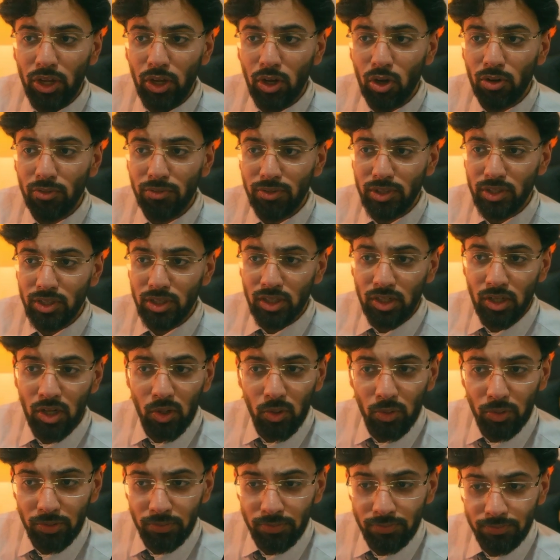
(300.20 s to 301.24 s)
over the
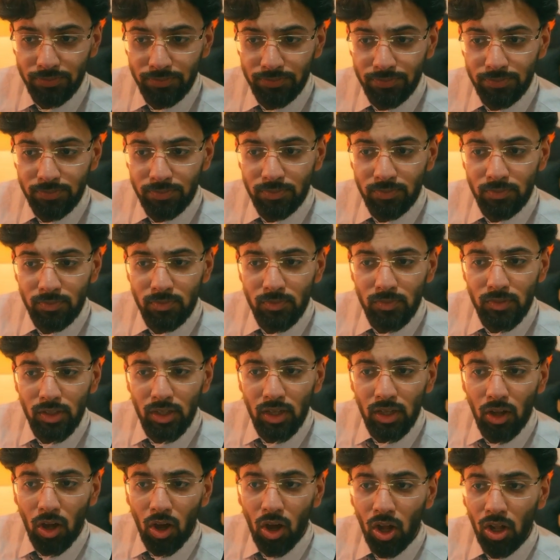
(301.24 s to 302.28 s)
code.
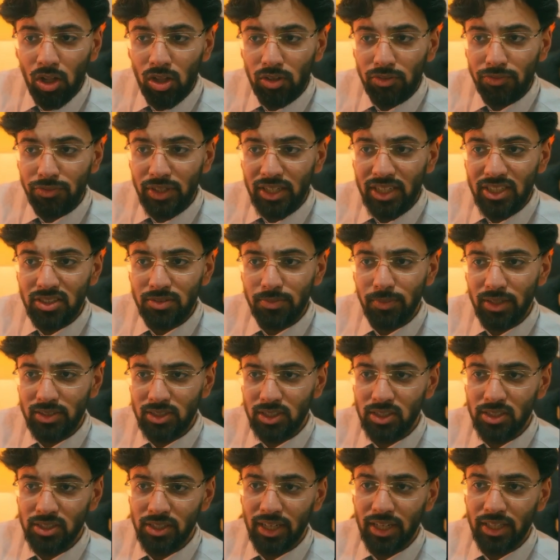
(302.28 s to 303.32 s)
All of these
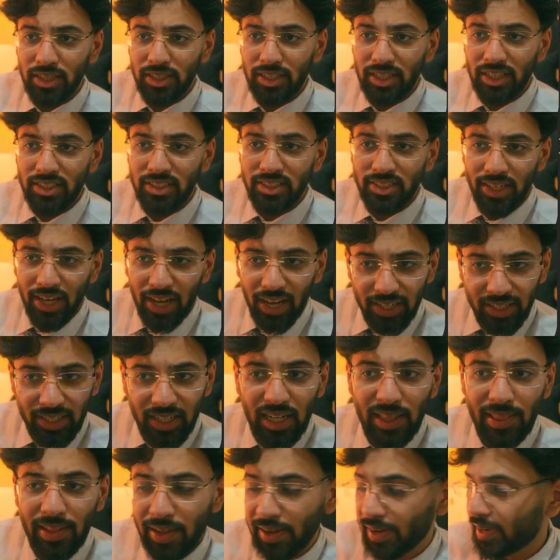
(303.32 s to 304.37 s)
message in the chat
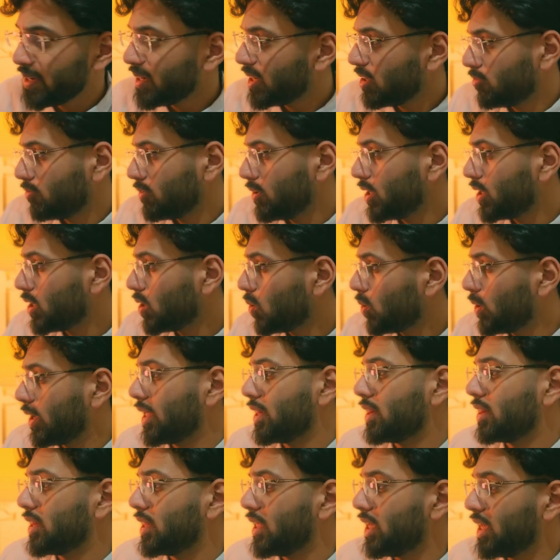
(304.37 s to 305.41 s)
client. If you go
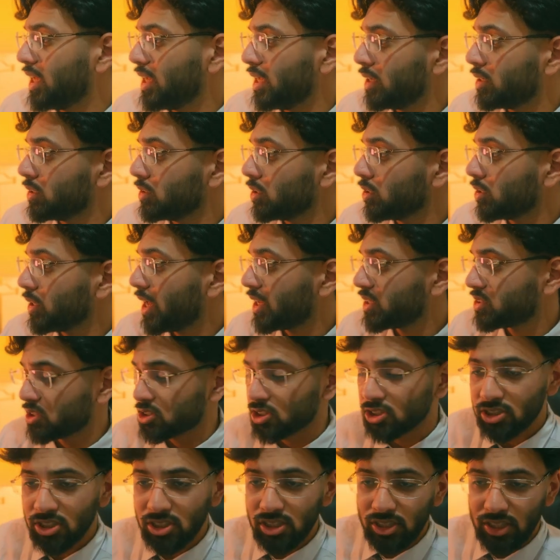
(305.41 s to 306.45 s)
in the
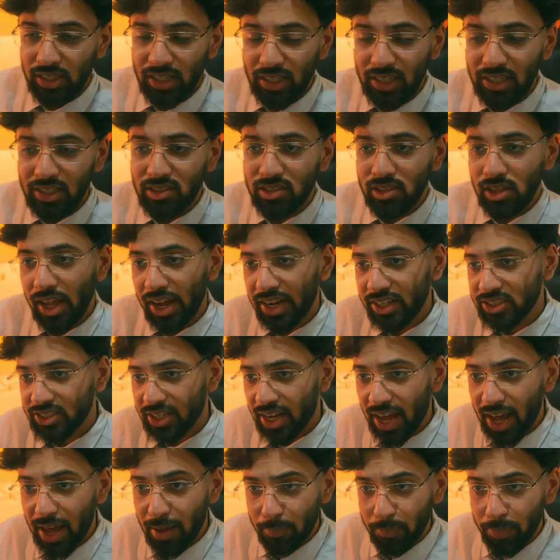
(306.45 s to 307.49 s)

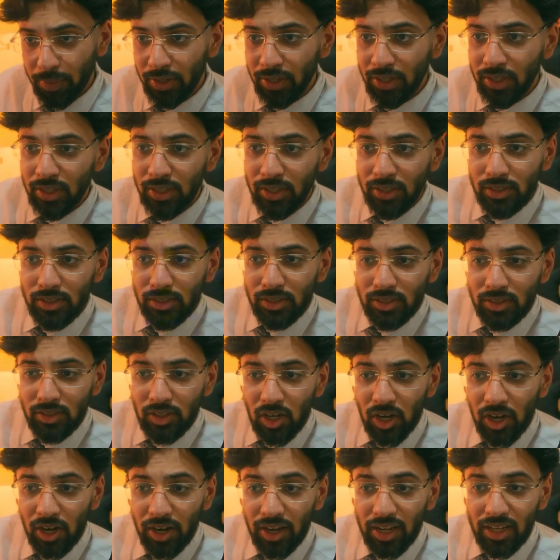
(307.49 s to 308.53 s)
src/app,
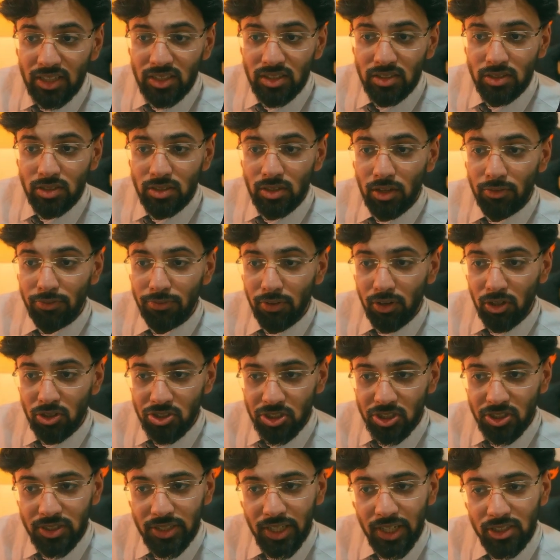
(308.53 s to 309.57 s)
there is a
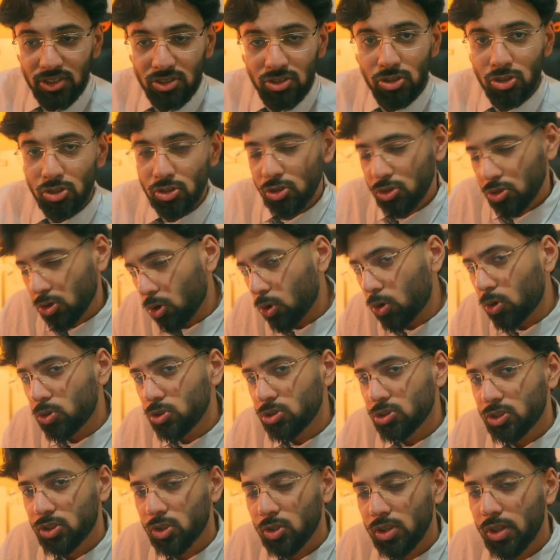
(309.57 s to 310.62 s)
function that
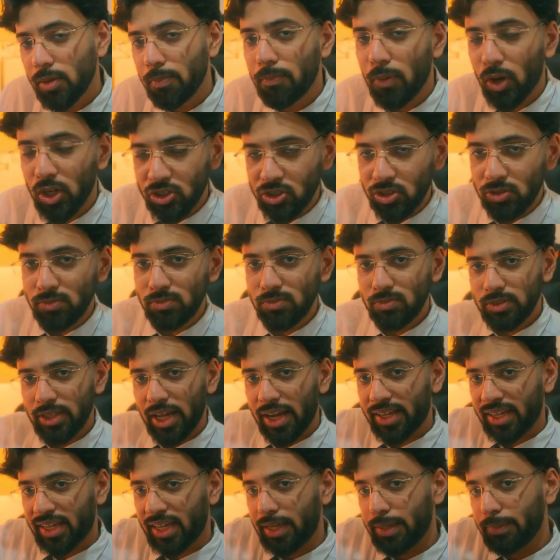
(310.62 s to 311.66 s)
scrolls to the bottom
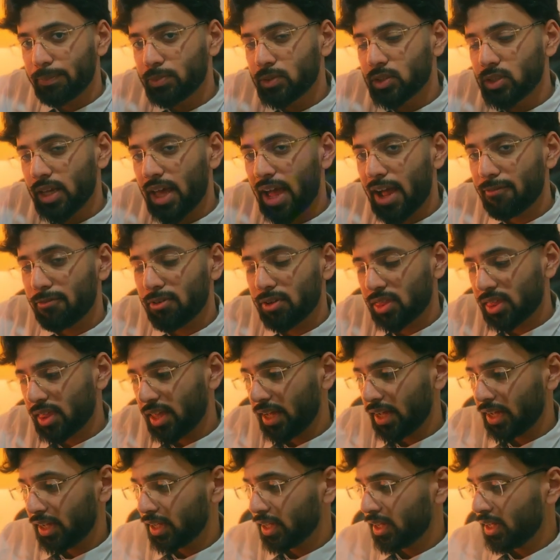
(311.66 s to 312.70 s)
that keeps
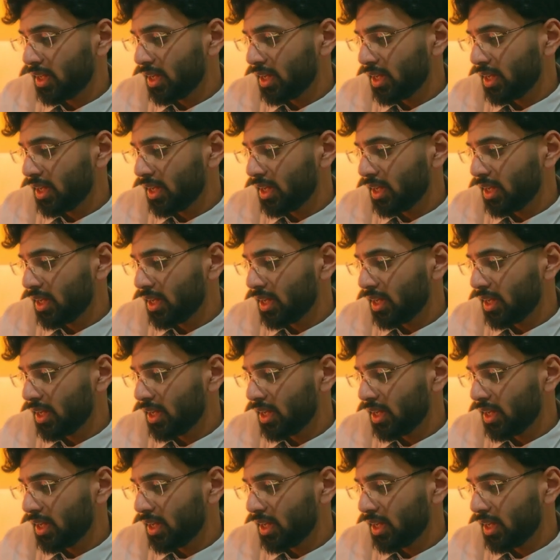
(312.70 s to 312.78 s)
everything